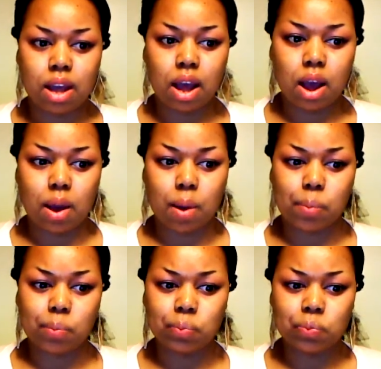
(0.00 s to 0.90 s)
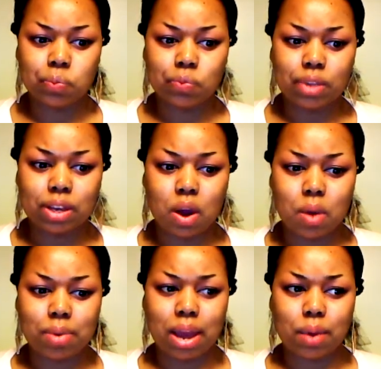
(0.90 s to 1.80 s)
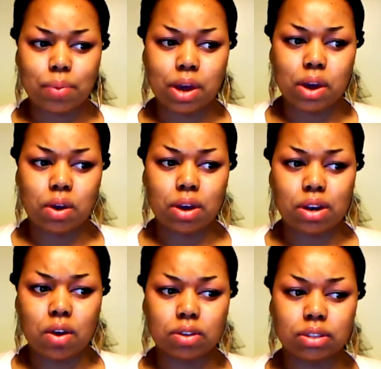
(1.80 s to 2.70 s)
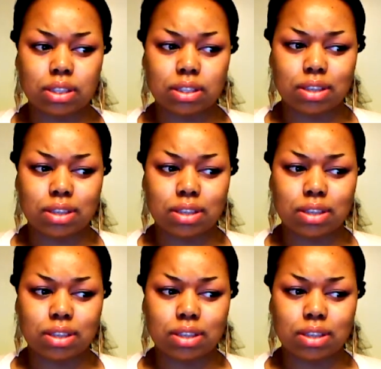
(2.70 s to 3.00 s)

Don't be like, well, as long as